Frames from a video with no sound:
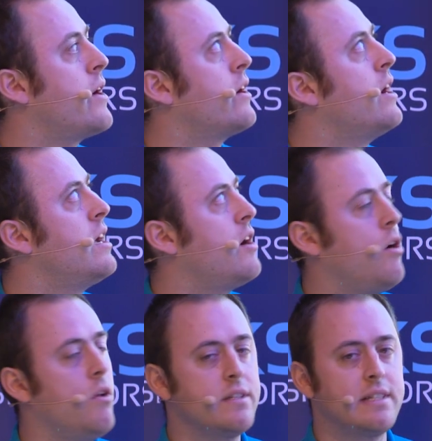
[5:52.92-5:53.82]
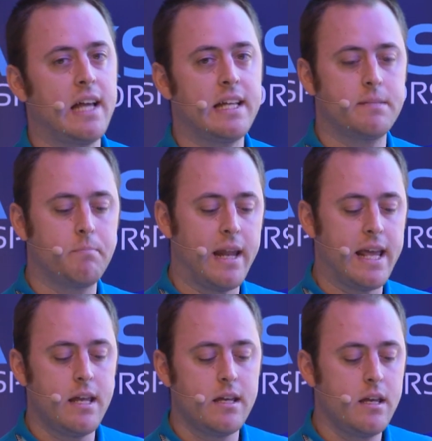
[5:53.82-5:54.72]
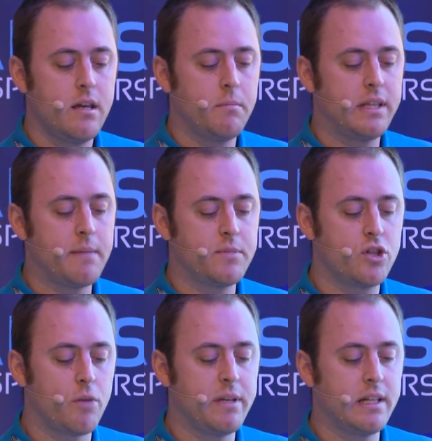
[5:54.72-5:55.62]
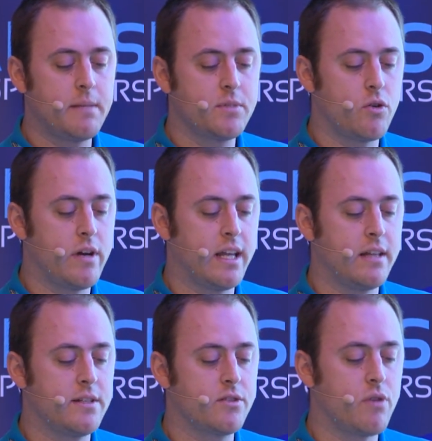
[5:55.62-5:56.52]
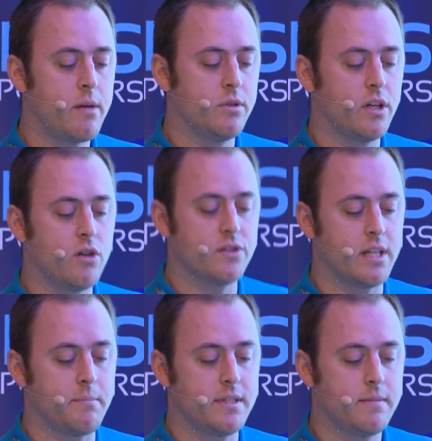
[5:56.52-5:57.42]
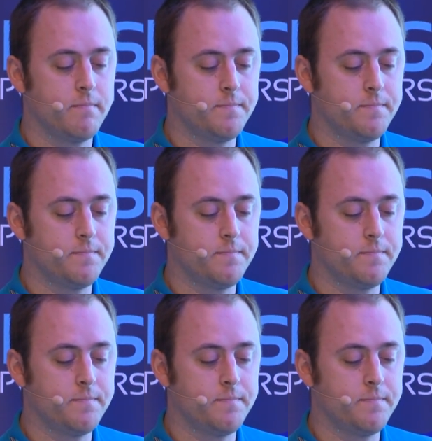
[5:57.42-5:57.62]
where all the slides play, but I'm stopping them so I can describe you the concepts.